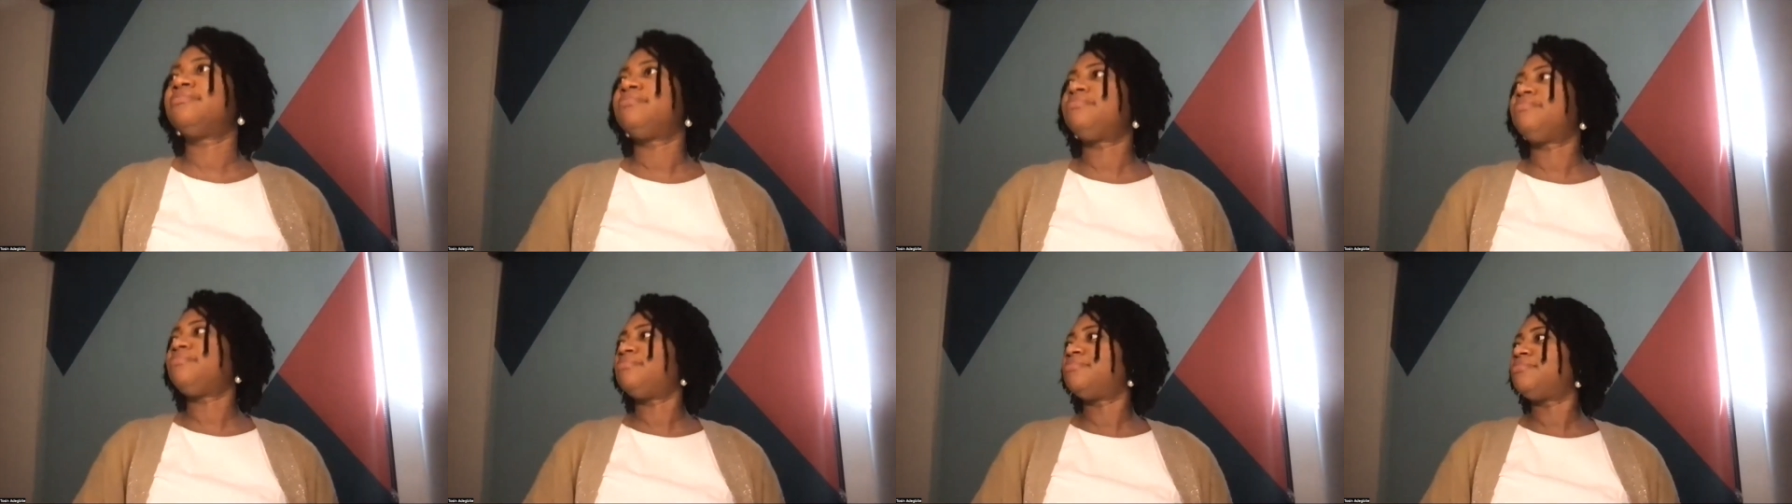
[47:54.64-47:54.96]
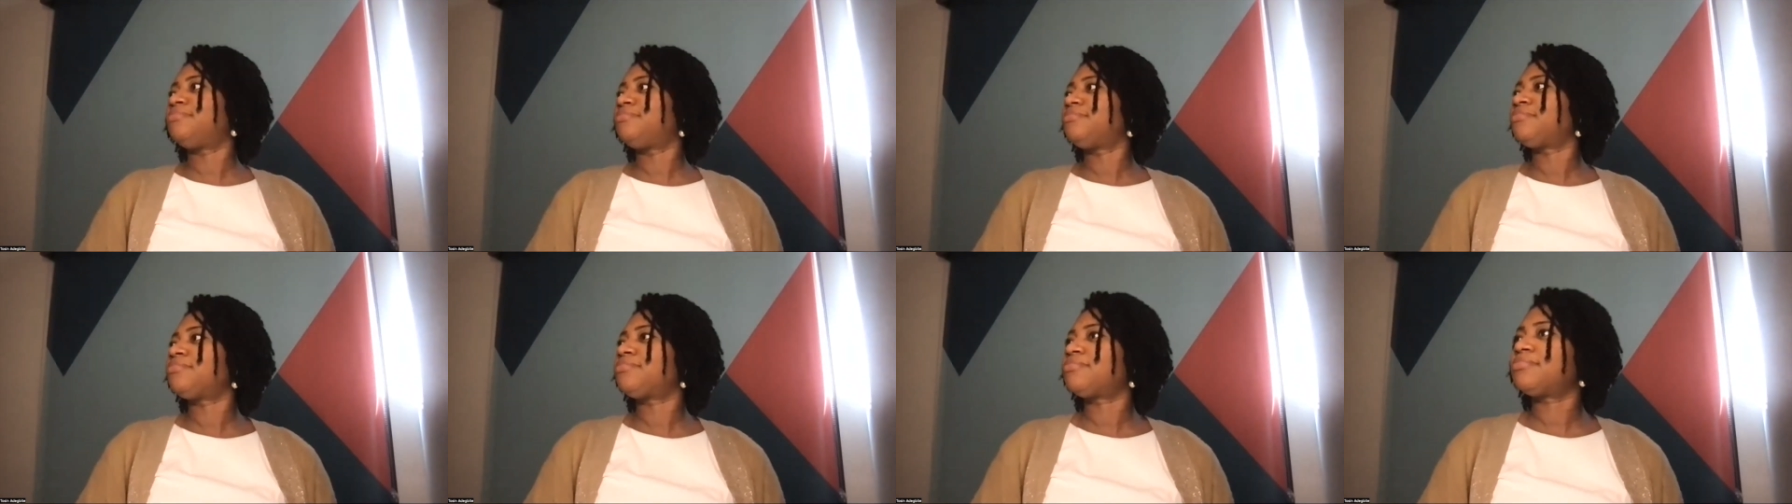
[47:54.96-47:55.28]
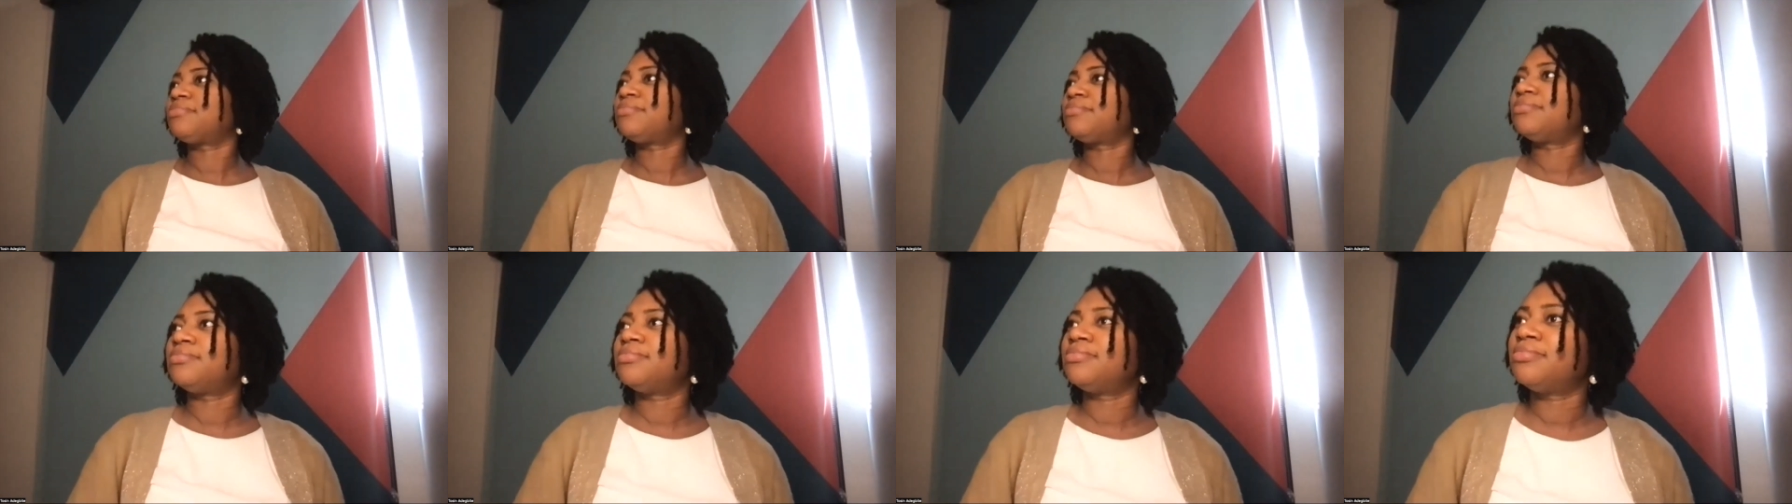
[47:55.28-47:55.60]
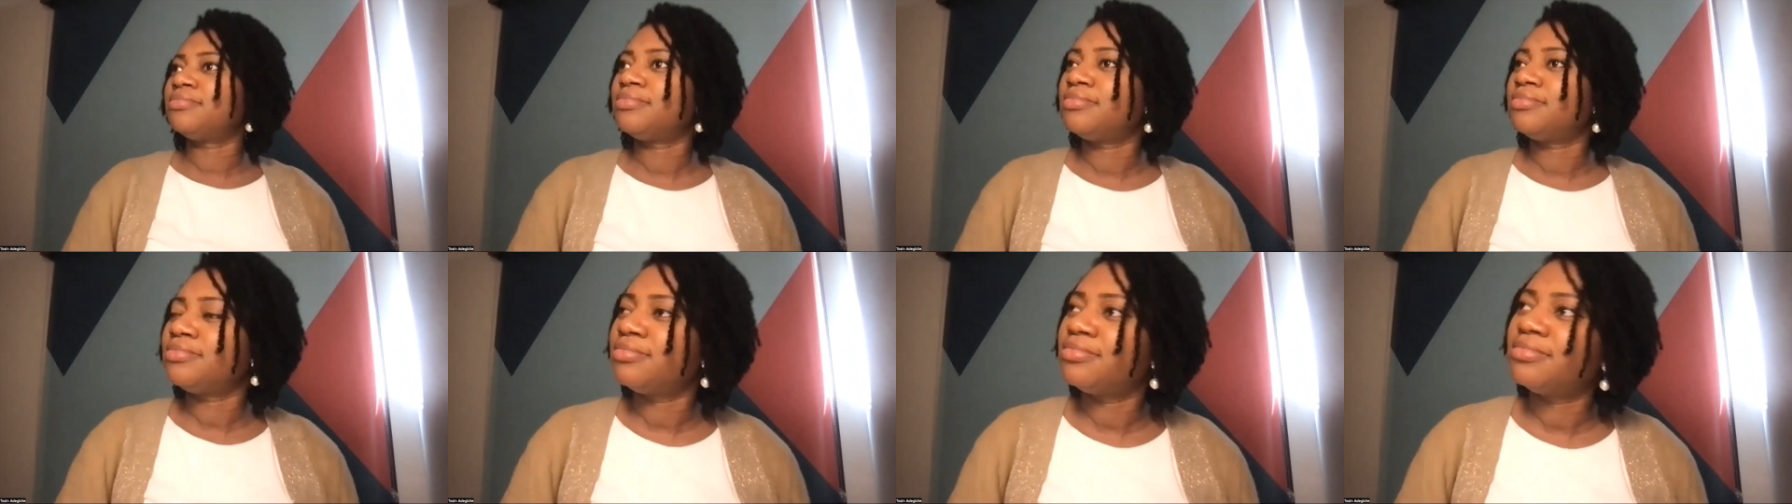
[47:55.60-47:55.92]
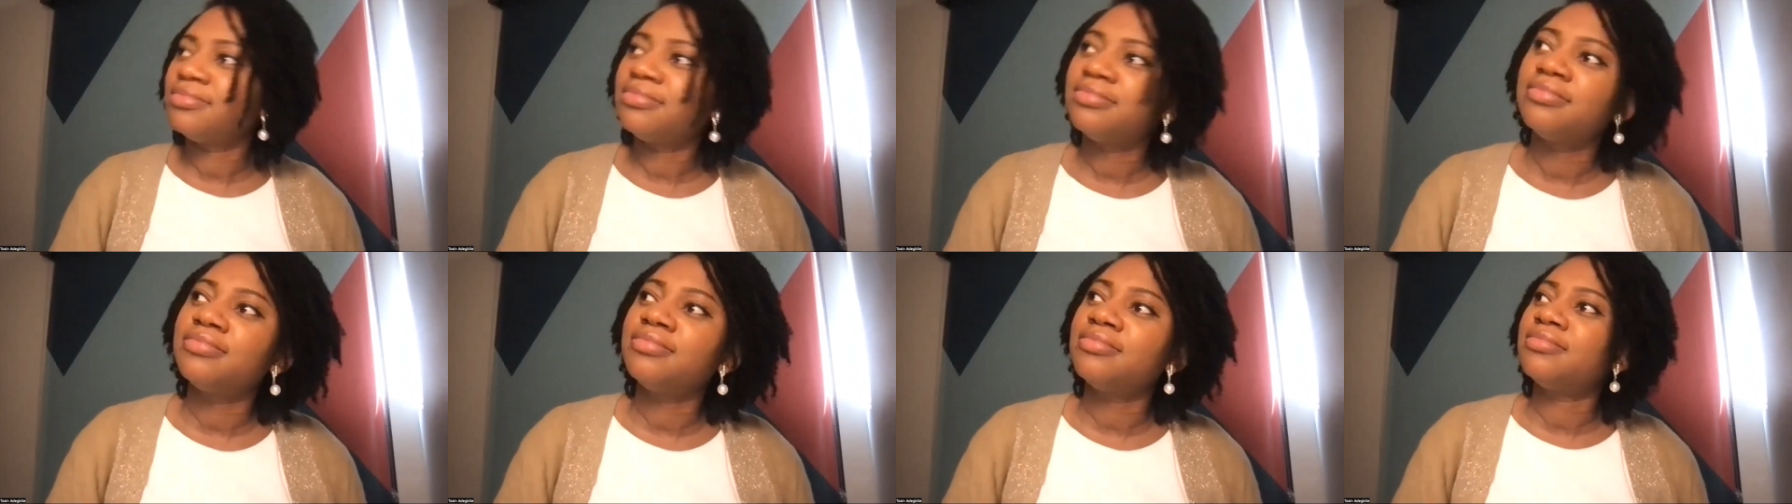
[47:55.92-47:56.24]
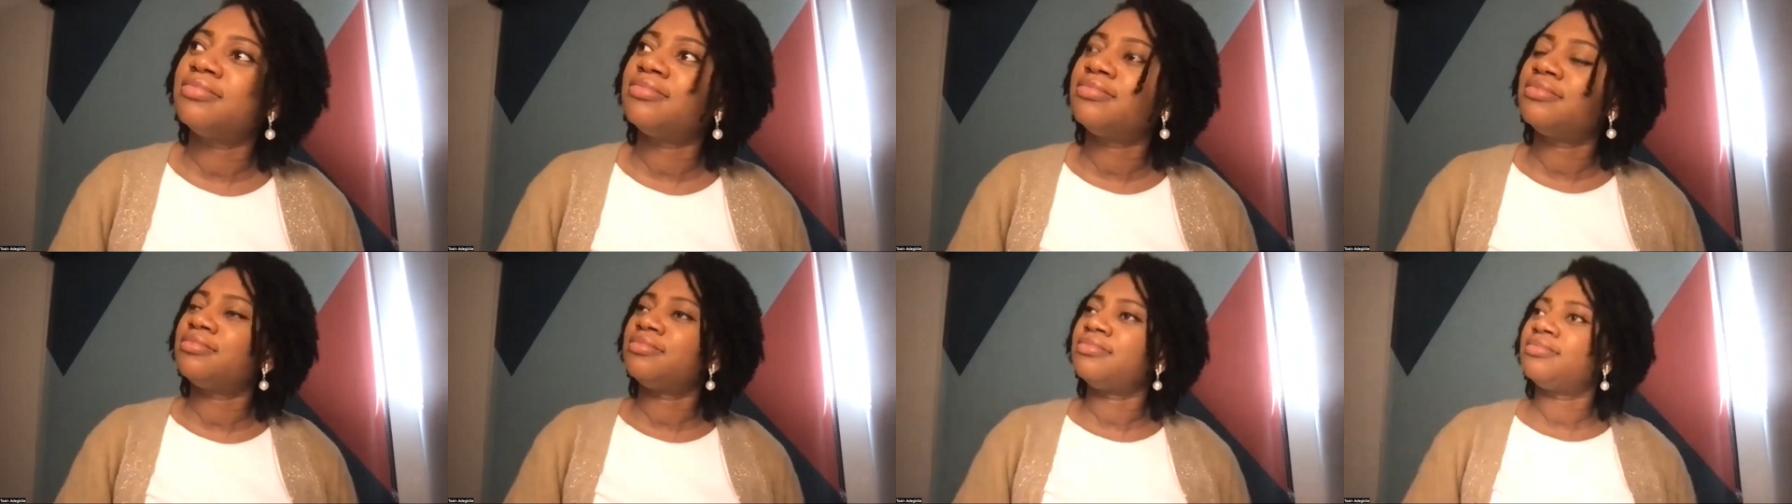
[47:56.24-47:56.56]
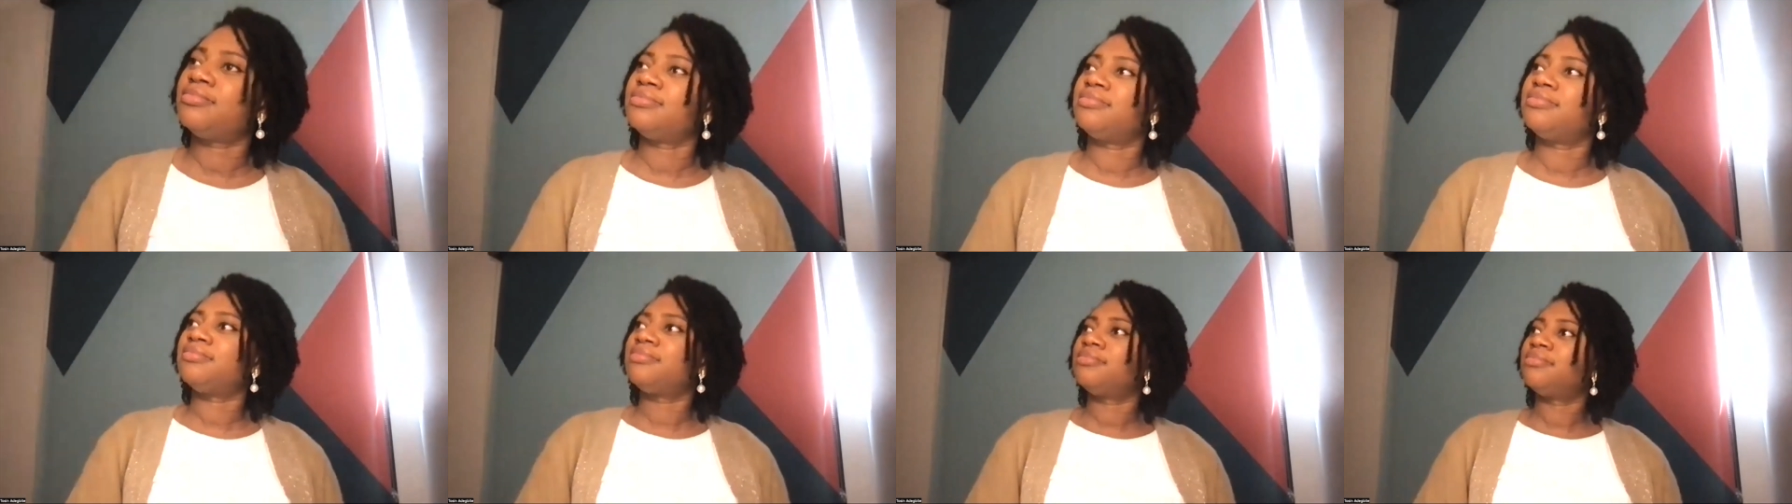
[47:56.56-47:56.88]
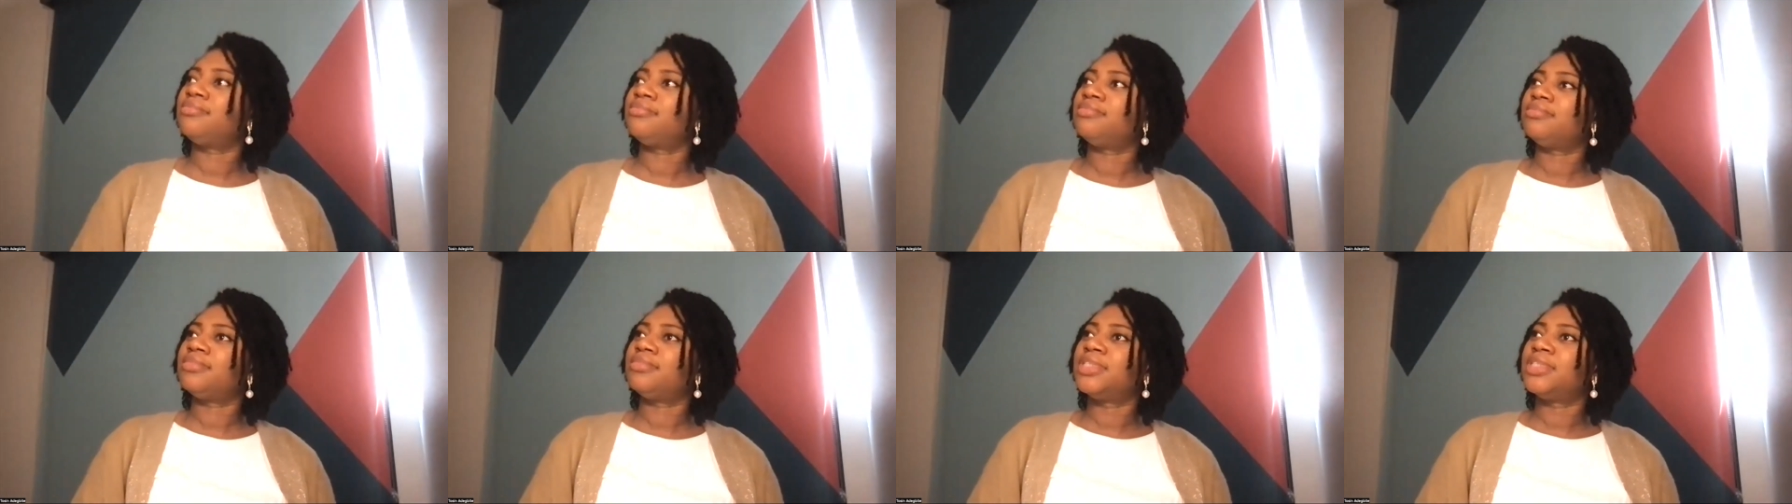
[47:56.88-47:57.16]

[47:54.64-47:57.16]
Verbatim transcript: Hallelujah. I love you.